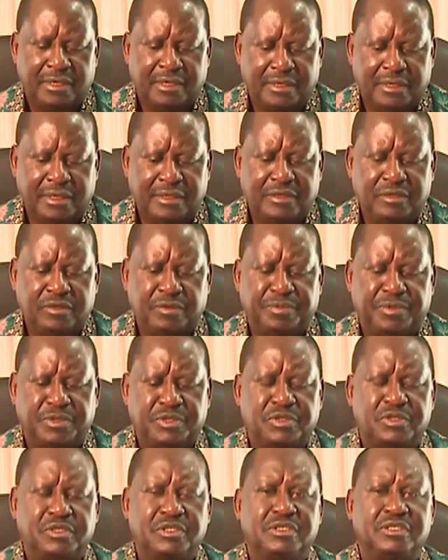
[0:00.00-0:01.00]
Creating
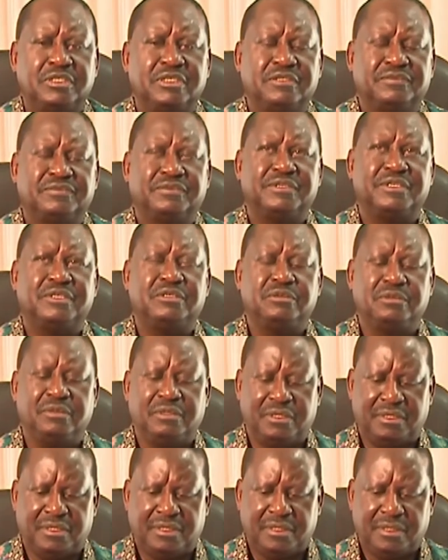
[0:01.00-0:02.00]
opportunities for the
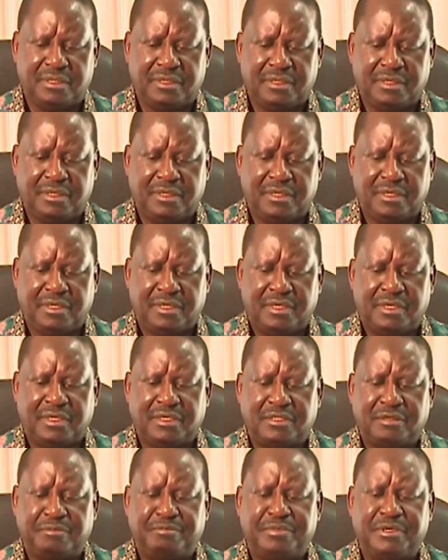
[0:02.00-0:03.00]
youth
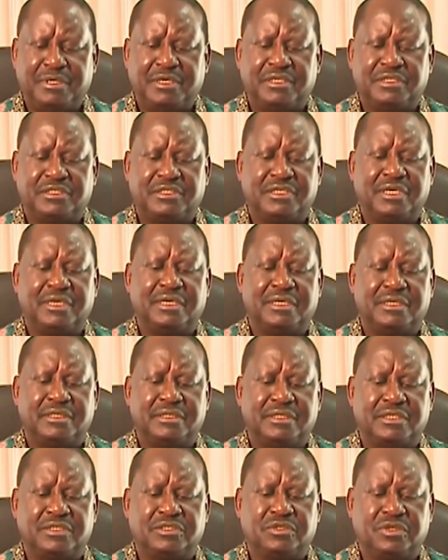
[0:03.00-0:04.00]
is the biggest
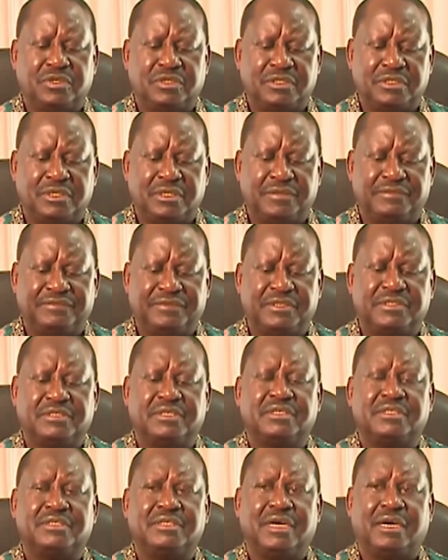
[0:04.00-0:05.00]
challenge this continent
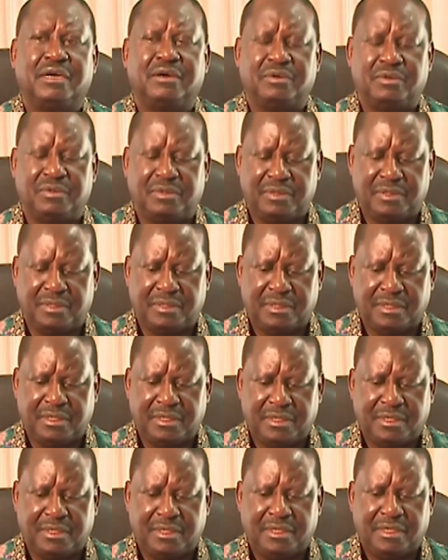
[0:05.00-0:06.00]
faces now
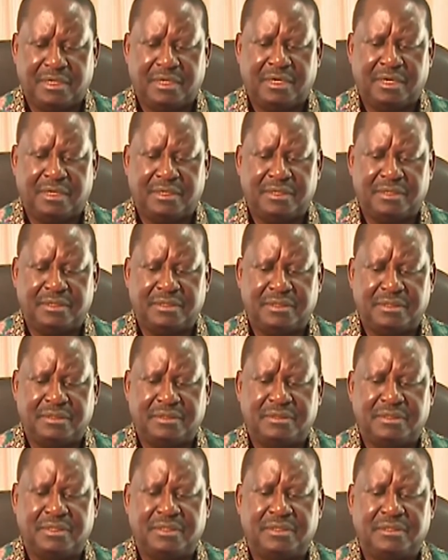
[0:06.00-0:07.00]
and in
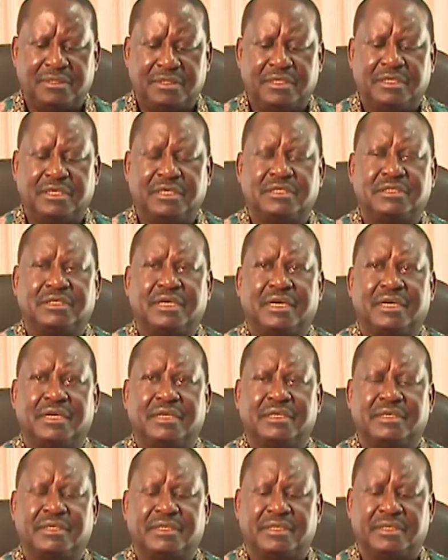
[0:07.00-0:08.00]
the decades
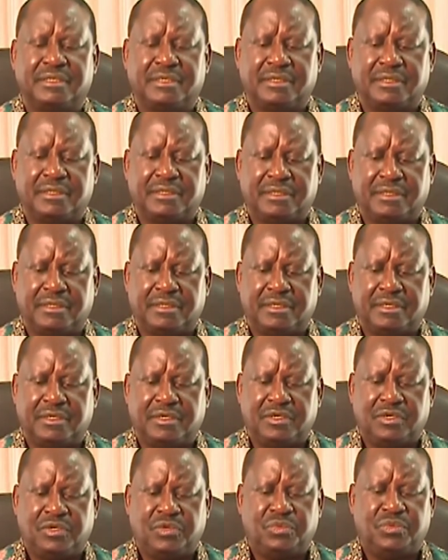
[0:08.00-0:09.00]
ahead.
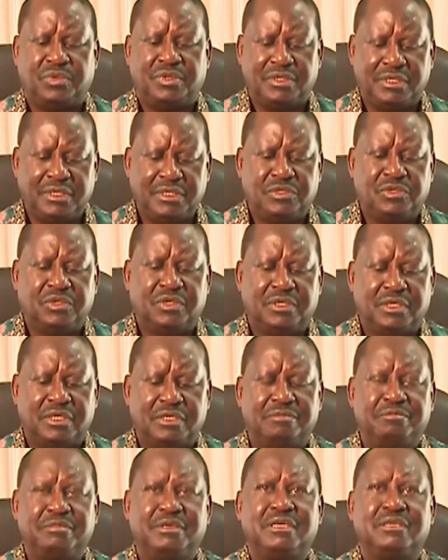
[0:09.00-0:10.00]
We need to
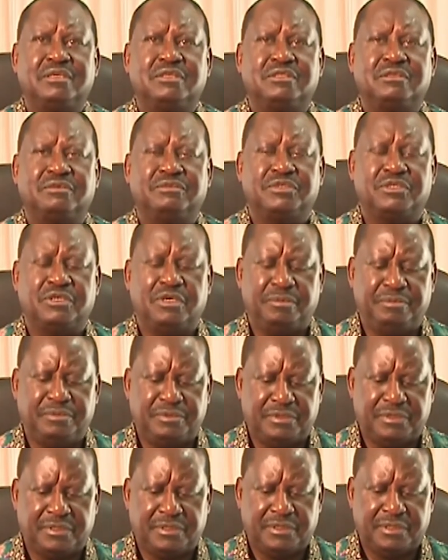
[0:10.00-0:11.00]
create millions of
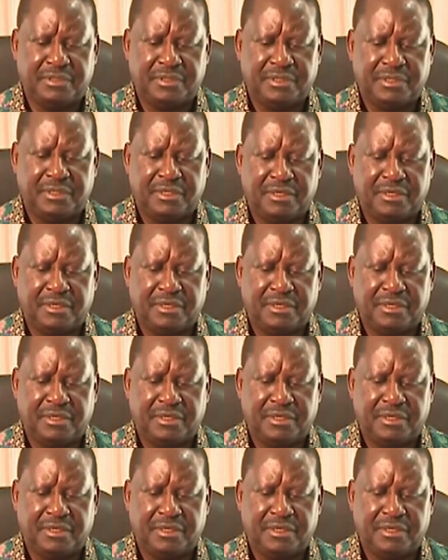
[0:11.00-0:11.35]
jobs